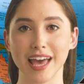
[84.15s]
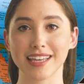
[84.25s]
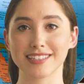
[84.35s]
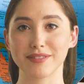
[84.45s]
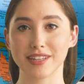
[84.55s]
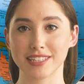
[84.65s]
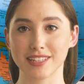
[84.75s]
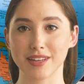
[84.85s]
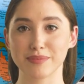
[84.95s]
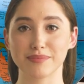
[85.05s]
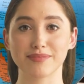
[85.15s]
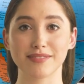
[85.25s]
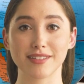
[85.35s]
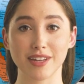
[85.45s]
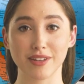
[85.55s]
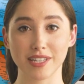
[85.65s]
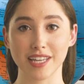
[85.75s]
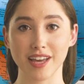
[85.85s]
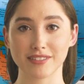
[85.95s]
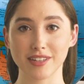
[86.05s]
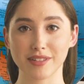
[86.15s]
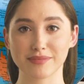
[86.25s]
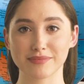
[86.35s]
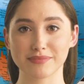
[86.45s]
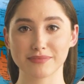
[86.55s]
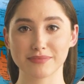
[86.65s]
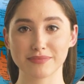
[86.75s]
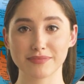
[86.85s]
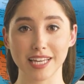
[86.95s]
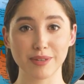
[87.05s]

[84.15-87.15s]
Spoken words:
Activity 2, the Learning Oscar. It